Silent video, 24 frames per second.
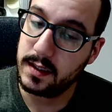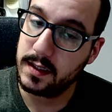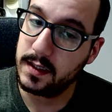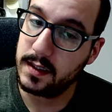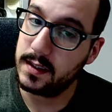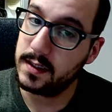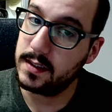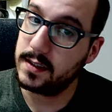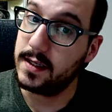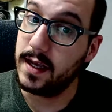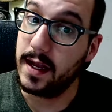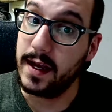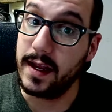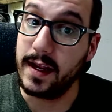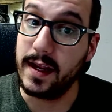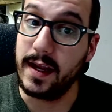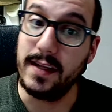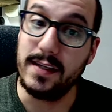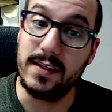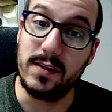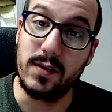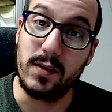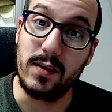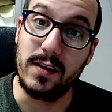setting any
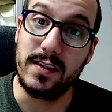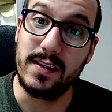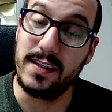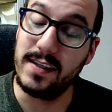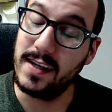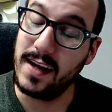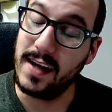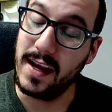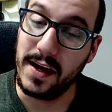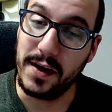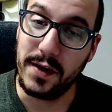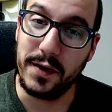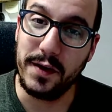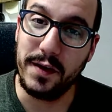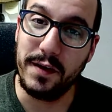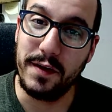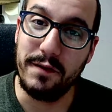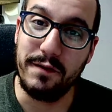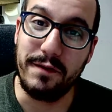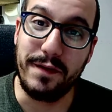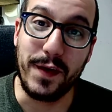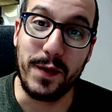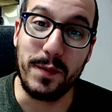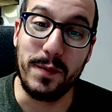sort of standard
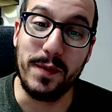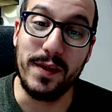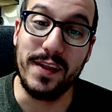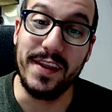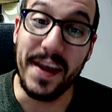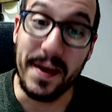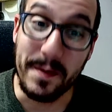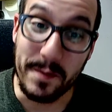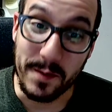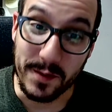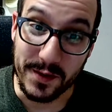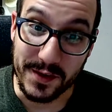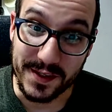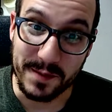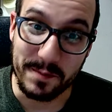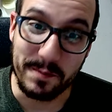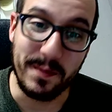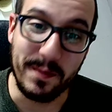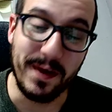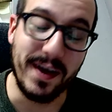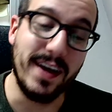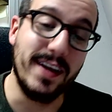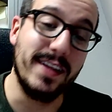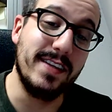variable labels.
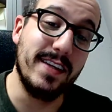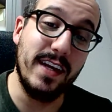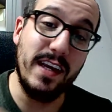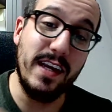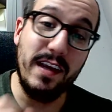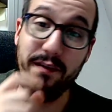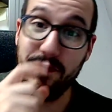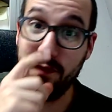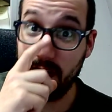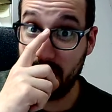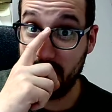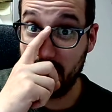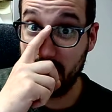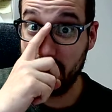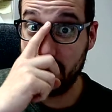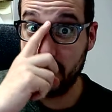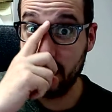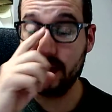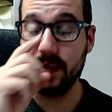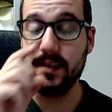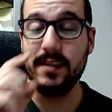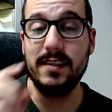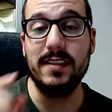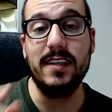But if I, in
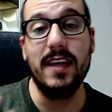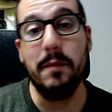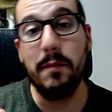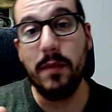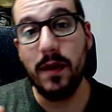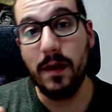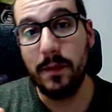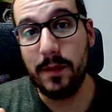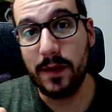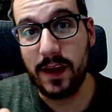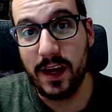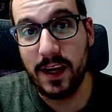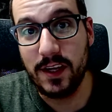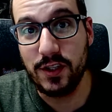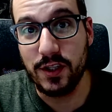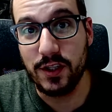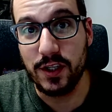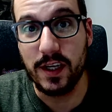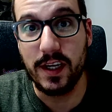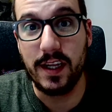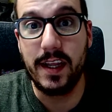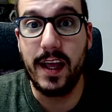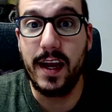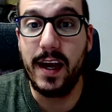the same
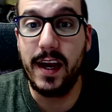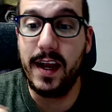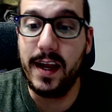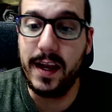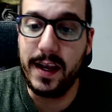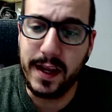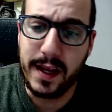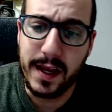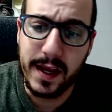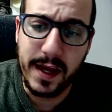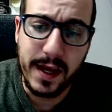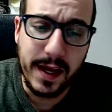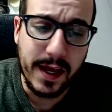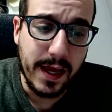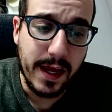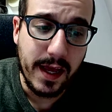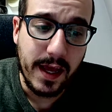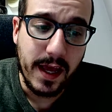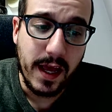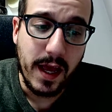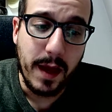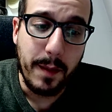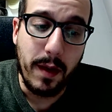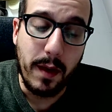publication that I
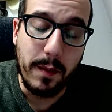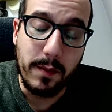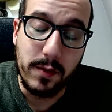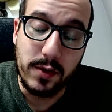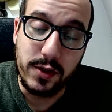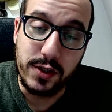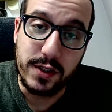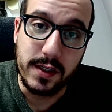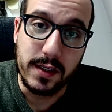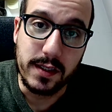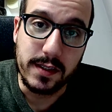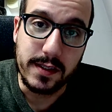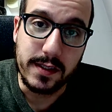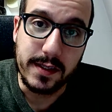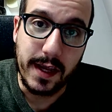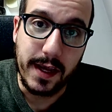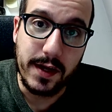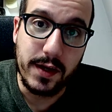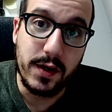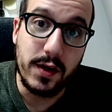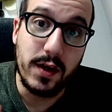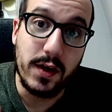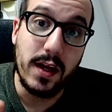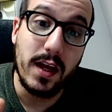publish the
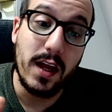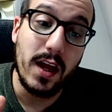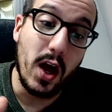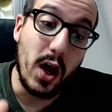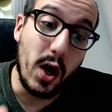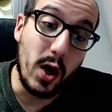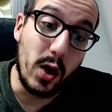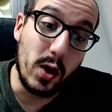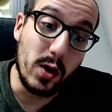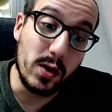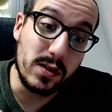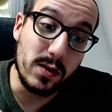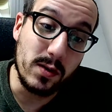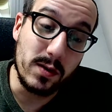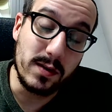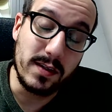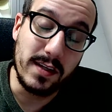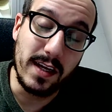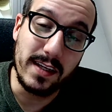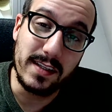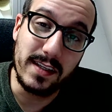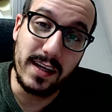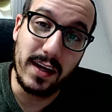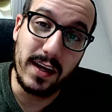scale, also
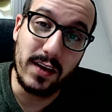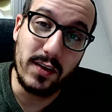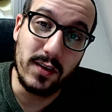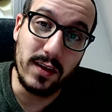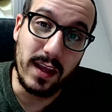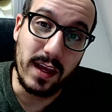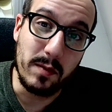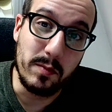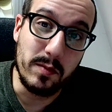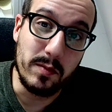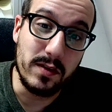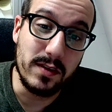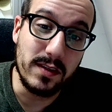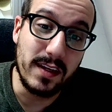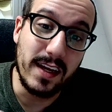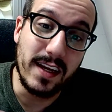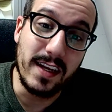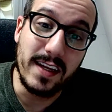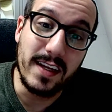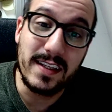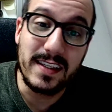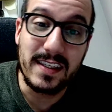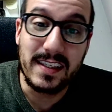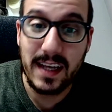set standard labels,
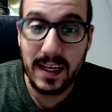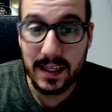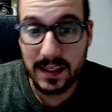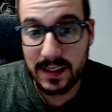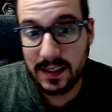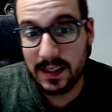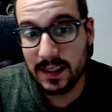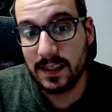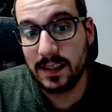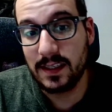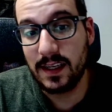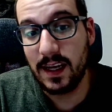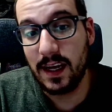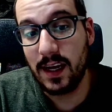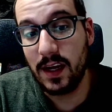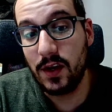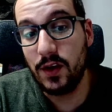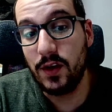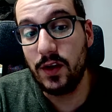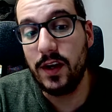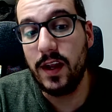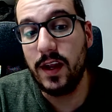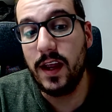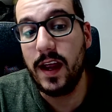it sets the
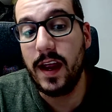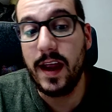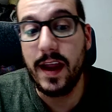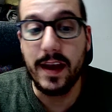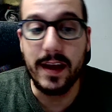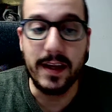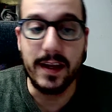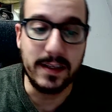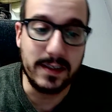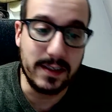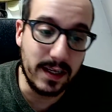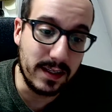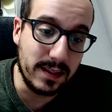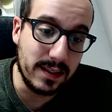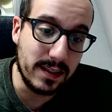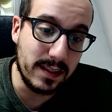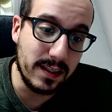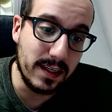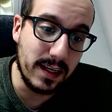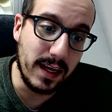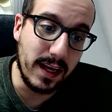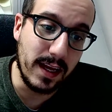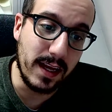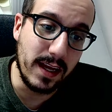standard and it sets
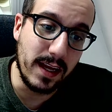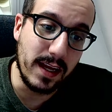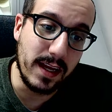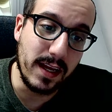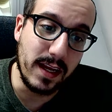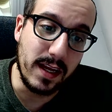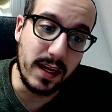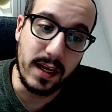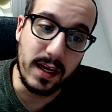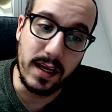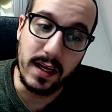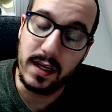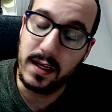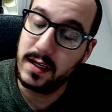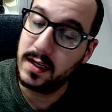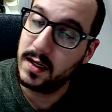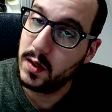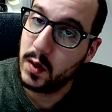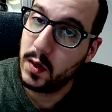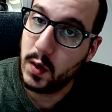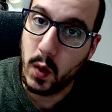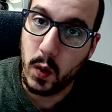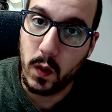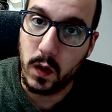a
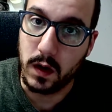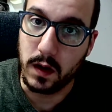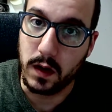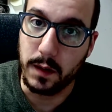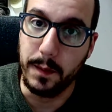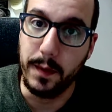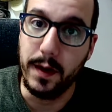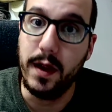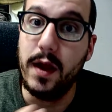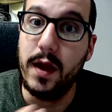norm